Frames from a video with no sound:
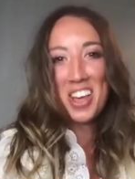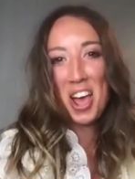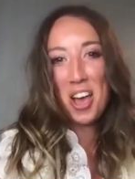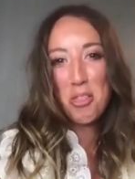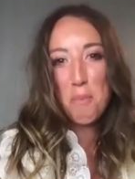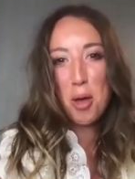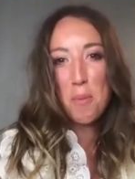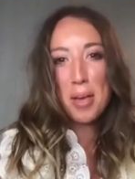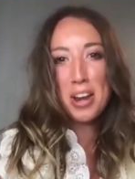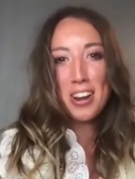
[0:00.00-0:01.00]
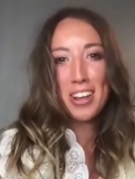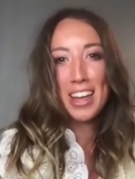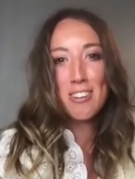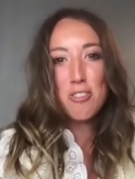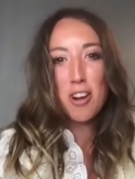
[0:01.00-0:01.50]
at the moment
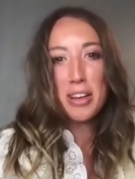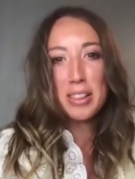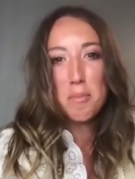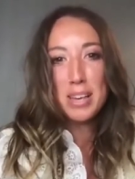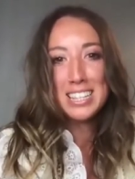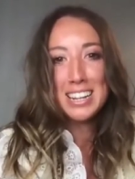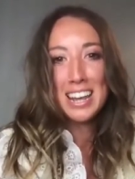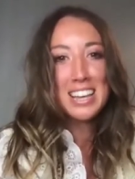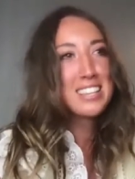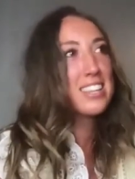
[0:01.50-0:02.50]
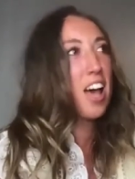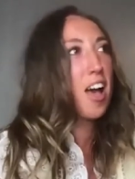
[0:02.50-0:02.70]
in growing the business.